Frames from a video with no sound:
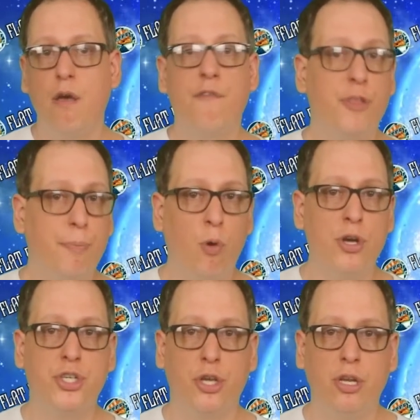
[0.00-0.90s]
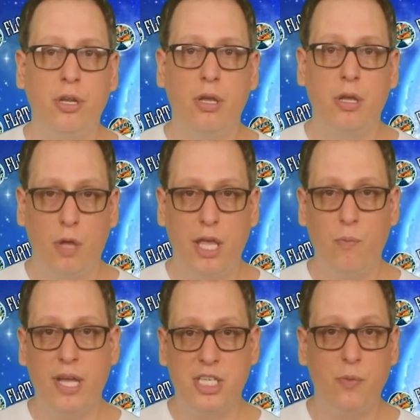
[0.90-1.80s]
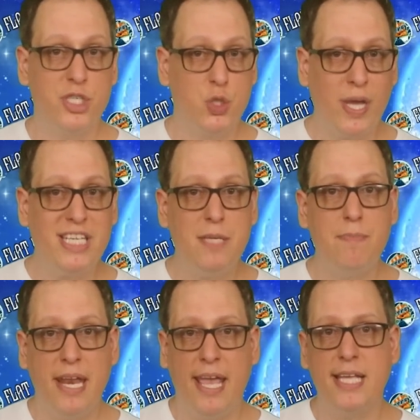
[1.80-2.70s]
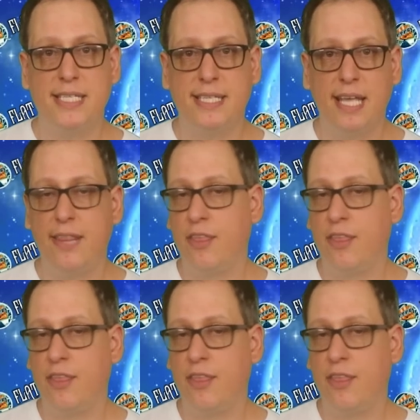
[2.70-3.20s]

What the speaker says: For the portion in which it was 20 minutes